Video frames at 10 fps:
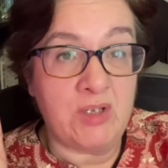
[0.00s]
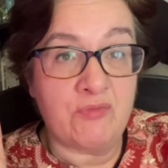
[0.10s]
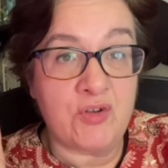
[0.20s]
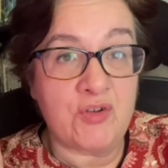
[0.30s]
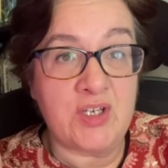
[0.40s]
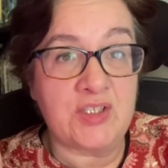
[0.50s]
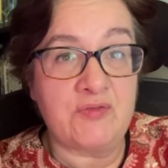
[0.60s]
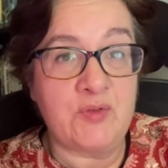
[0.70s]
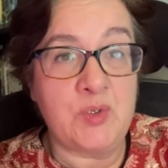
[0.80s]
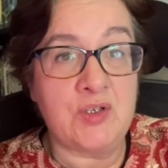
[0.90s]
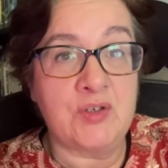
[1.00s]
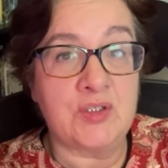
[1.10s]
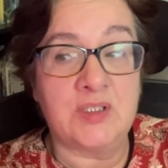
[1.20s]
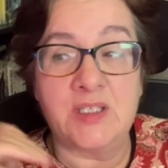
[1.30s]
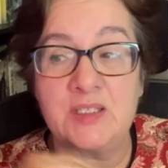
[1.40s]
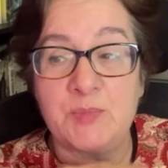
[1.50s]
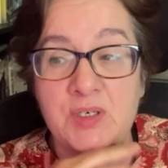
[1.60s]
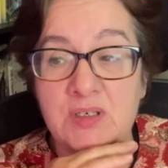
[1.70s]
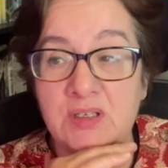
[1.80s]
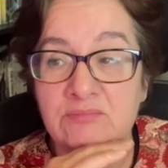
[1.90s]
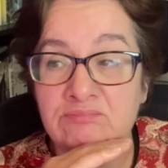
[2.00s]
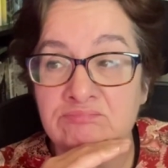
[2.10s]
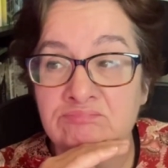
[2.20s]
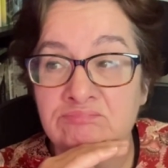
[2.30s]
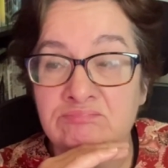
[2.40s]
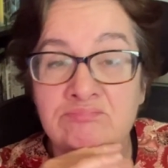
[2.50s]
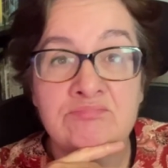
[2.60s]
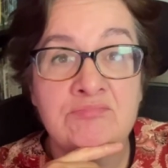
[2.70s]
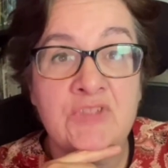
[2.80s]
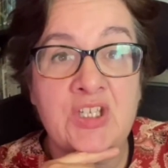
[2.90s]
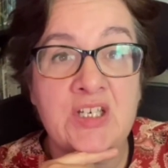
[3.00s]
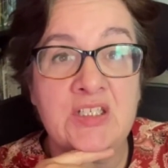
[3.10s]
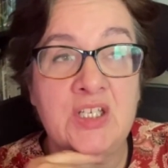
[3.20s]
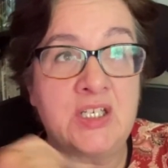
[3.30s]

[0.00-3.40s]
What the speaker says: I've got the rest of the week. I've got till next Monday to get it done,